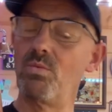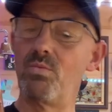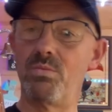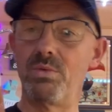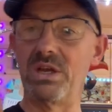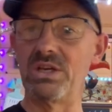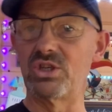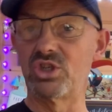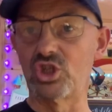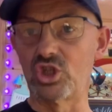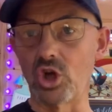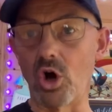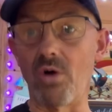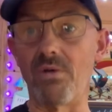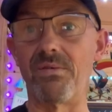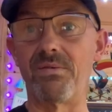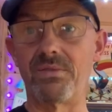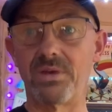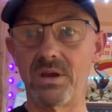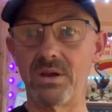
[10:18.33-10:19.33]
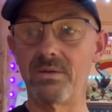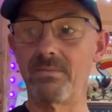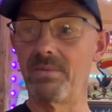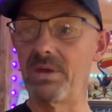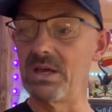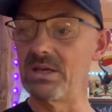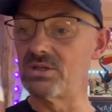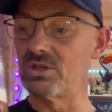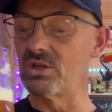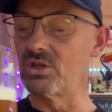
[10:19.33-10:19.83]
it's soft.
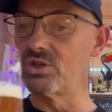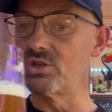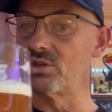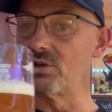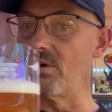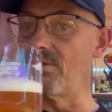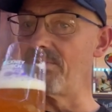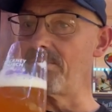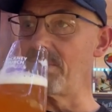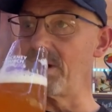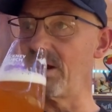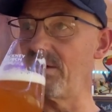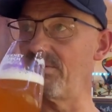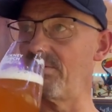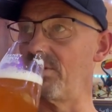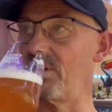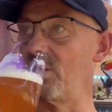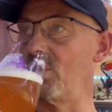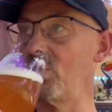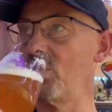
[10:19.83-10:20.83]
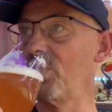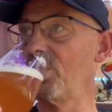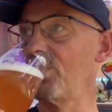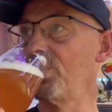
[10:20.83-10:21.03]
It's a soft mouthfeel.